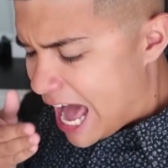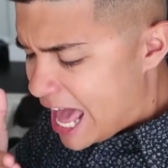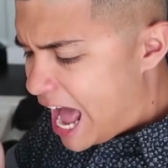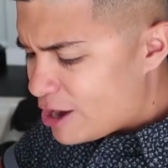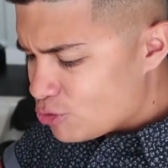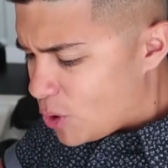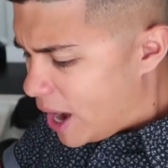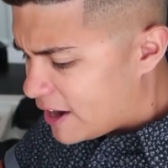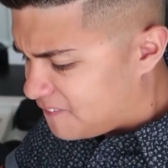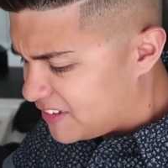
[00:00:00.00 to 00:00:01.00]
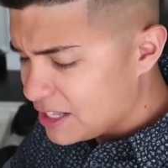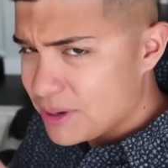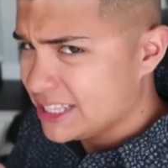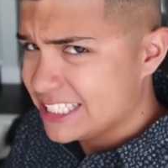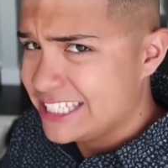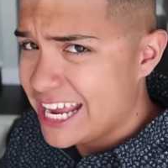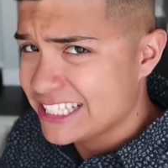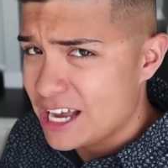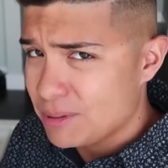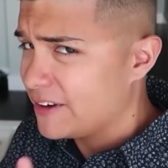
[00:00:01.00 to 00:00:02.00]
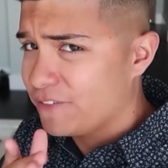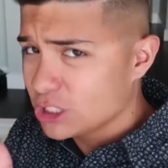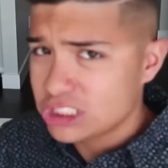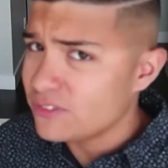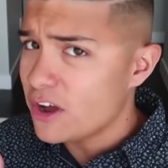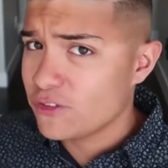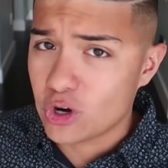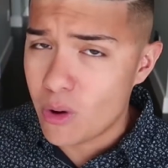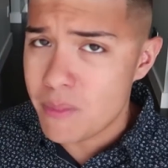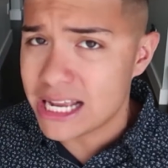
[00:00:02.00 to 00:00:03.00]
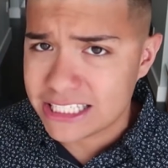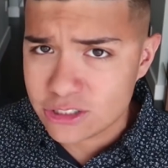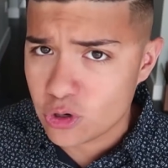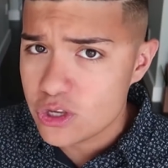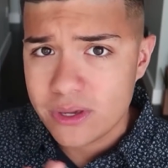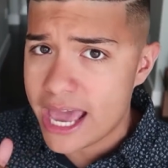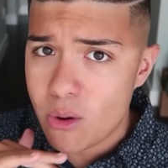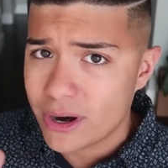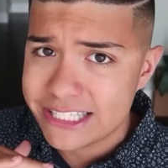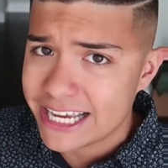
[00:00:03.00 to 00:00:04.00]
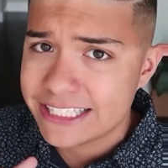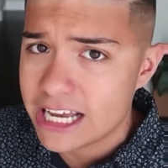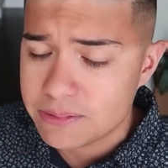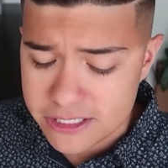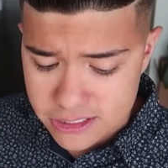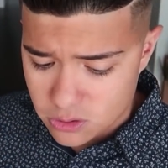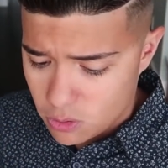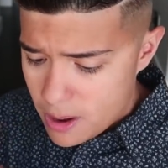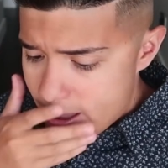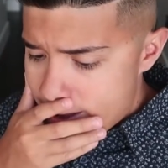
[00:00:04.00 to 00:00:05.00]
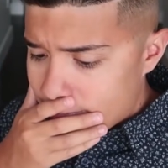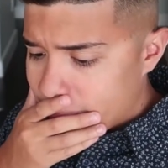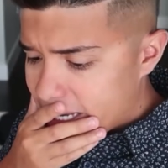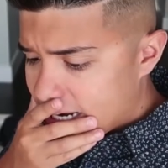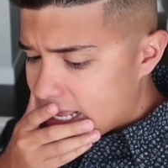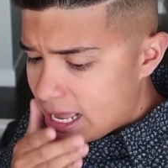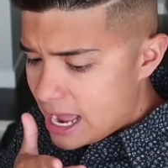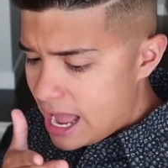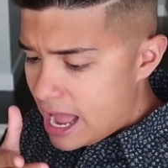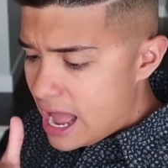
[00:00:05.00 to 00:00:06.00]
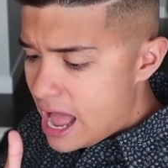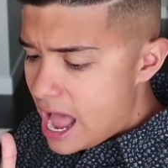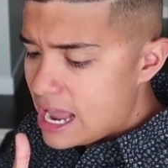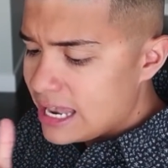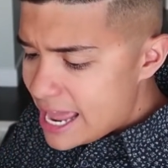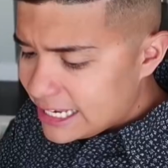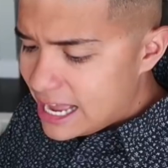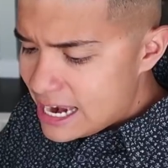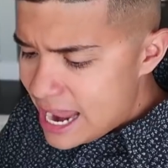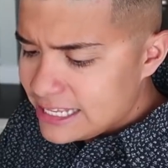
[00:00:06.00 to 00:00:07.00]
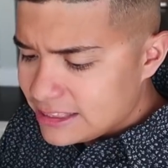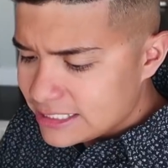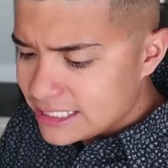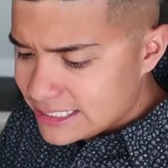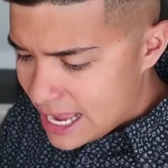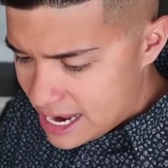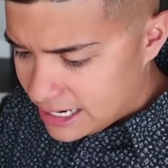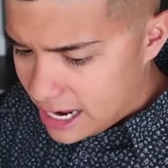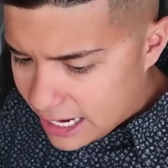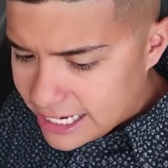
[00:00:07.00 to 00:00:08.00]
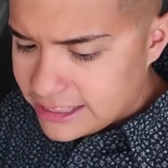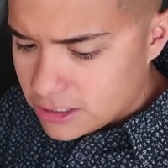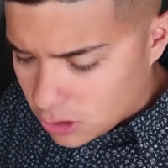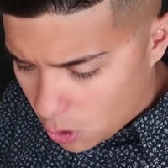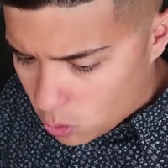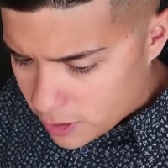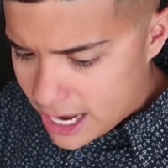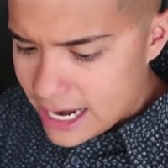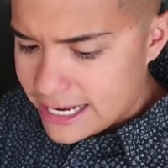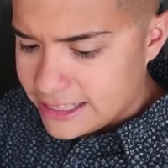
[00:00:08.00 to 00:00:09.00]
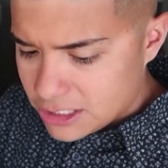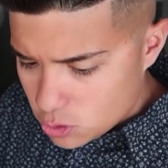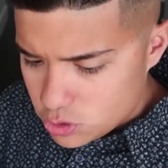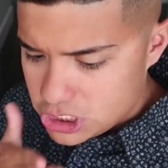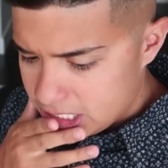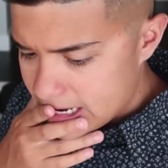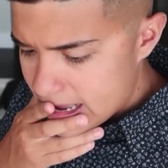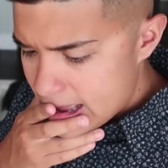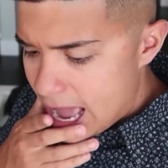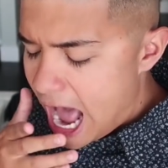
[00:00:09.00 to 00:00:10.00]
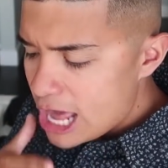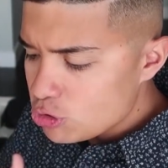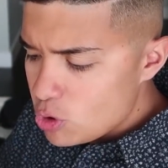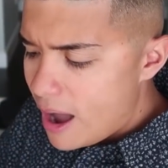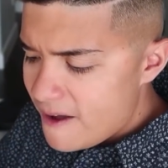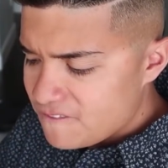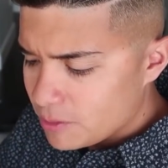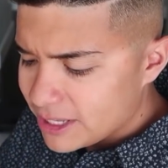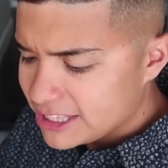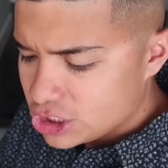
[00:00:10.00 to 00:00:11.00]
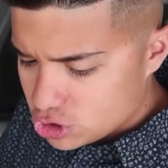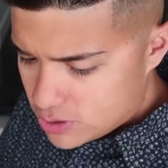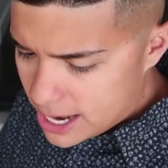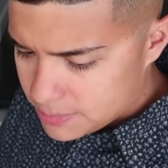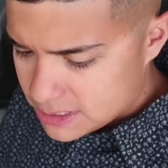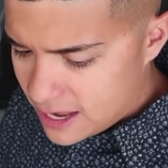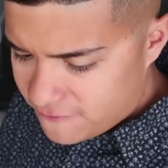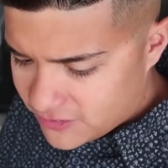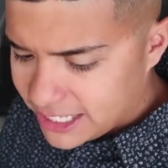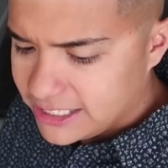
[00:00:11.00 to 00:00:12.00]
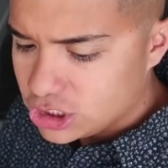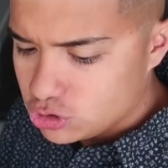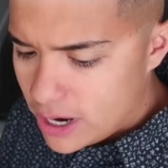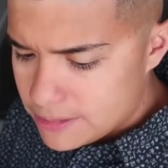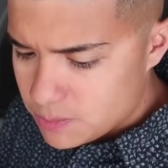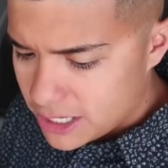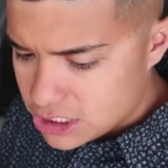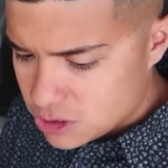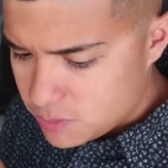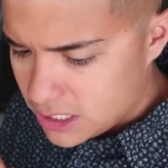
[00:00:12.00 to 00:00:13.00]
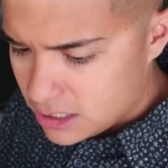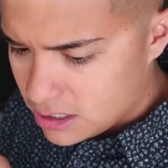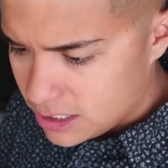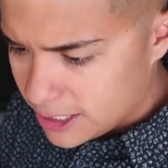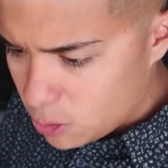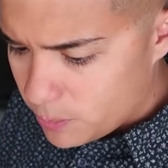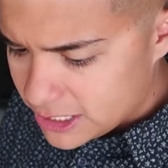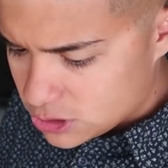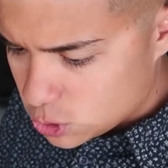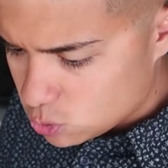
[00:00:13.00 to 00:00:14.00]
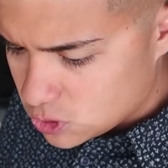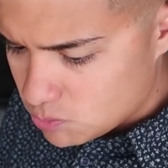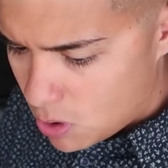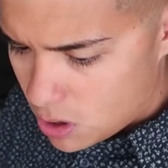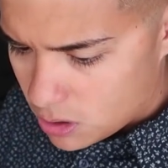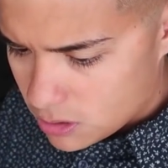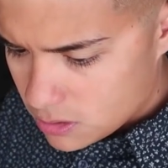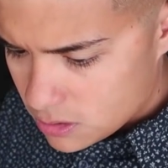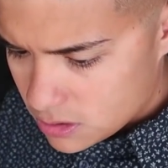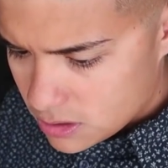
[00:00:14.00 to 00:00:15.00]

I don't know how to feel about this tank top. Like, first of all, if you're going back to school, you can wear tank tops in school, but I like the design. I like the gold. I like the Gucci. I don't know how I feel about the straps. I feel like the straps might just be a little bit too small.